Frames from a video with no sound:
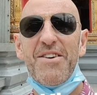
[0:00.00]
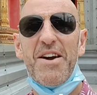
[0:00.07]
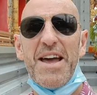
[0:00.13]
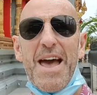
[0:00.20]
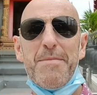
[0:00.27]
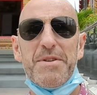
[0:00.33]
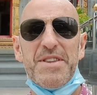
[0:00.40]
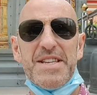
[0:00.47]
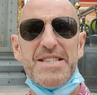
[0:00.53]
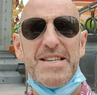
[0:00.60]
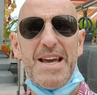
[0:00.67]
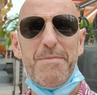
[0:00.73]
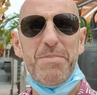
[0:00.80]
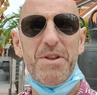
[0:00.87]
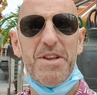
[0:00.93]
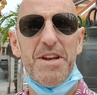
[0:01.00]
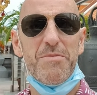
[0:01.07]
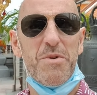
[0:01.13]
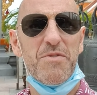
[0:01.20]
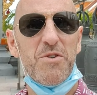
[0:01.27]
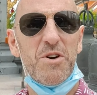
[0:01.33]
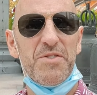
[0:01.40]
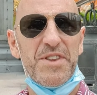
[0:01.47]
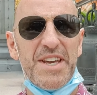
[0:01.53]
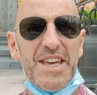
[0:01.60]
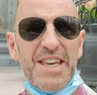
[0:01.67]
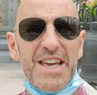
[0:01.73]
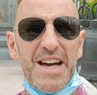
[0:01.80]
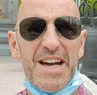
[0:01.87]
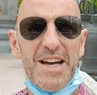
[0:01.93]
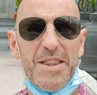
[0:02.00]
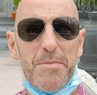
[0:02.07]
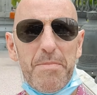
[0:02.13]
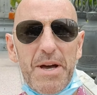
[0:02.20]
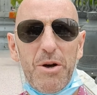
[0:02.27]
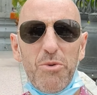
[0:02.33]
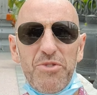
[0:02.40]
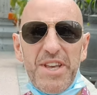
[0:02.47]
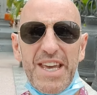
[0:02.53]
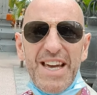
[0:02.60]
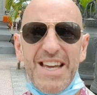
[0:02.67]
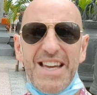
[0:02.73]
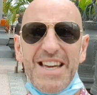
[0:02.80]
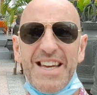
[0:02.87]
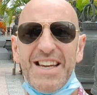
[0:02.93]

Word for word: I am at the temple and we've got the uh, the bells here.